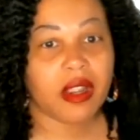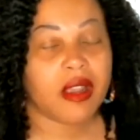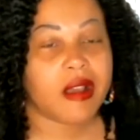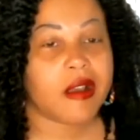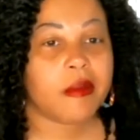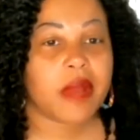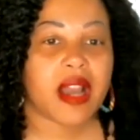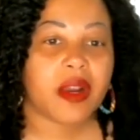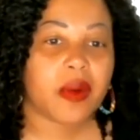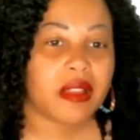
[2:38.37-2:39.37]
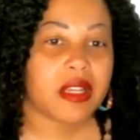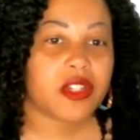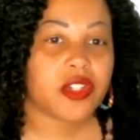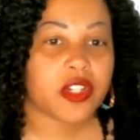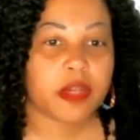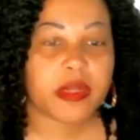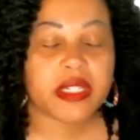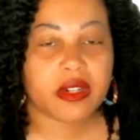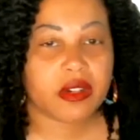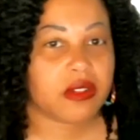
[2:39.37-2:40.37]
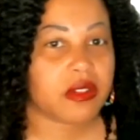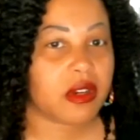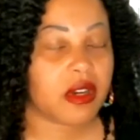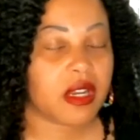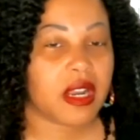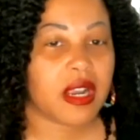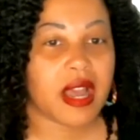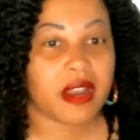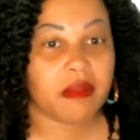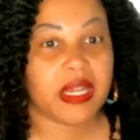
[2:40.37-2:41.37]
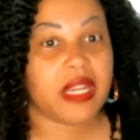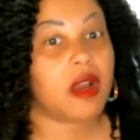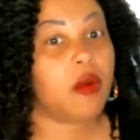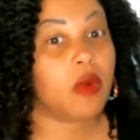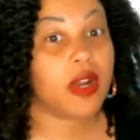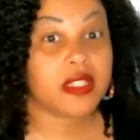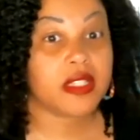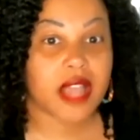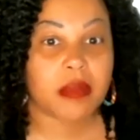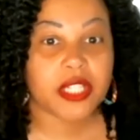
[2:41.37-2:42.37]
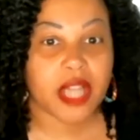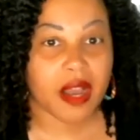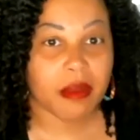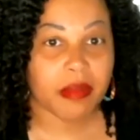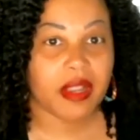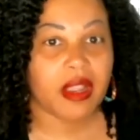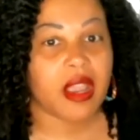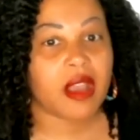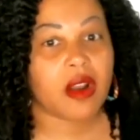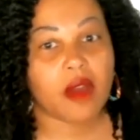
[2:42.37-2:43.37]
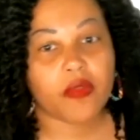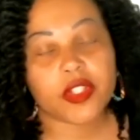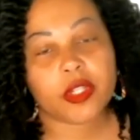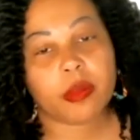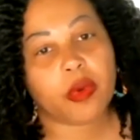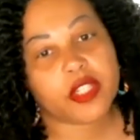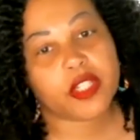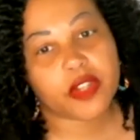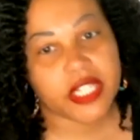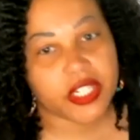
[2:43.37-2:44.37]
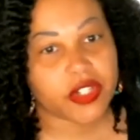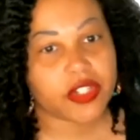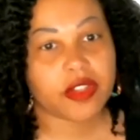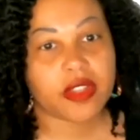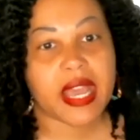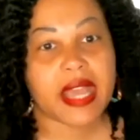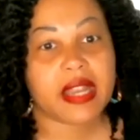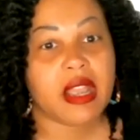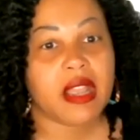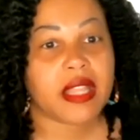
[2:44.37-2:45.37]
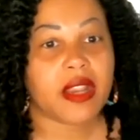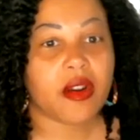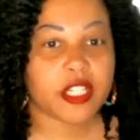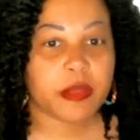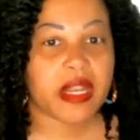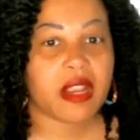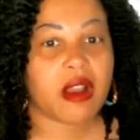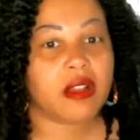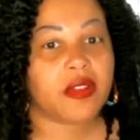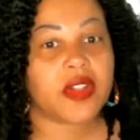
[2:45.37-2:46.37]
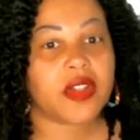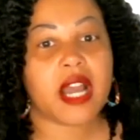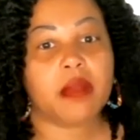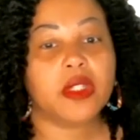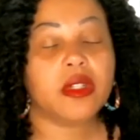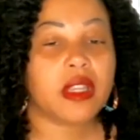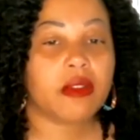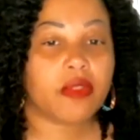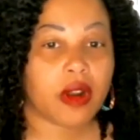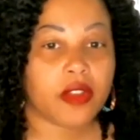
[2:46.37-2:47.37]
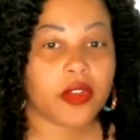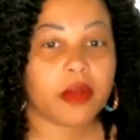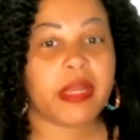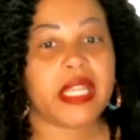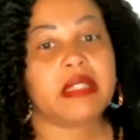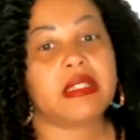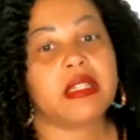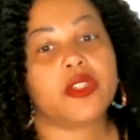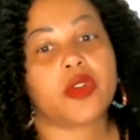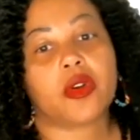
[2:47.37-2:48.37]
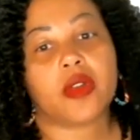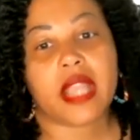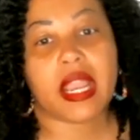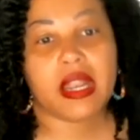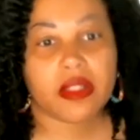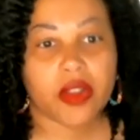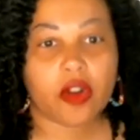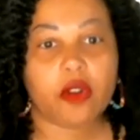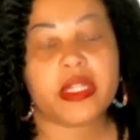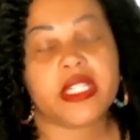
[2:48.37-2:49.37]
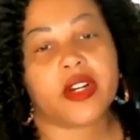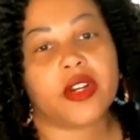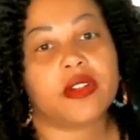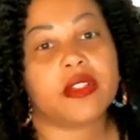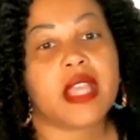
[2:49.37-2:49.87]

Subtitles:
High quality instruction materials are going to kind of be a one-stop shop and offer supports for teachers so that they aren't spending all of their time looking for other pieces or creating their own materials.